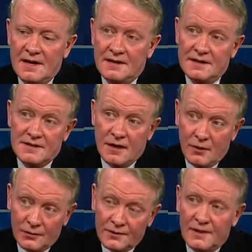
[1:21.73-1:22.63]
And it's
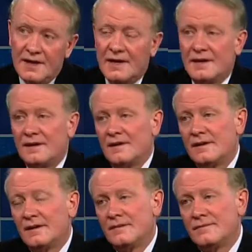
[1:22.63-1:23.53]
only
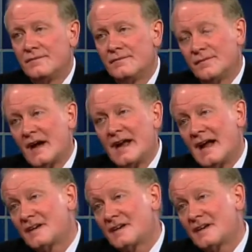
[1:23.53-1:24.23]
by